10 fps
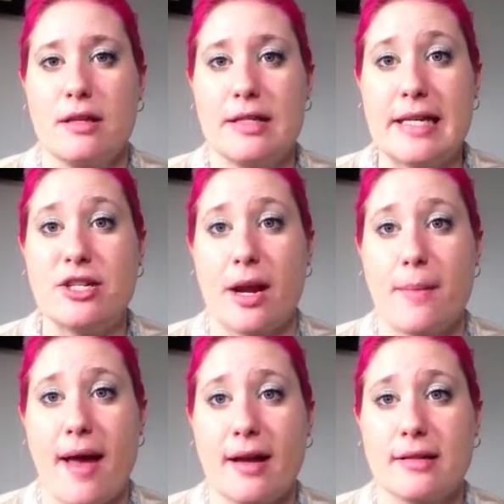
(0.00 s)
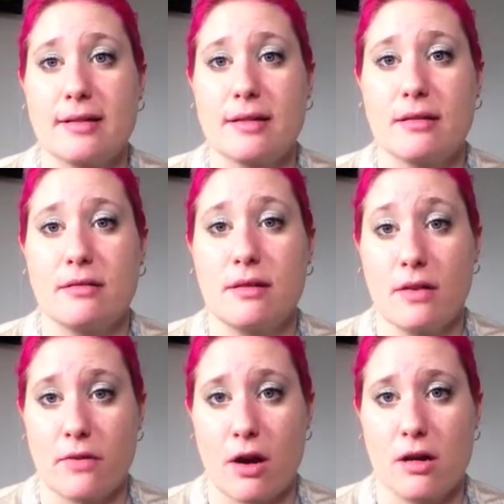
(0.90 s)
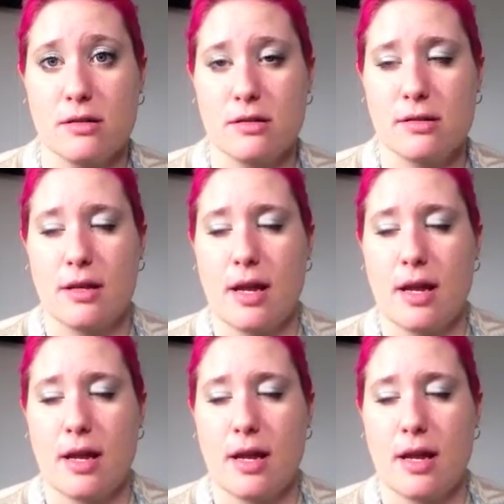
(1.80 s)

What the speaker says: TJ Maxx gift cards.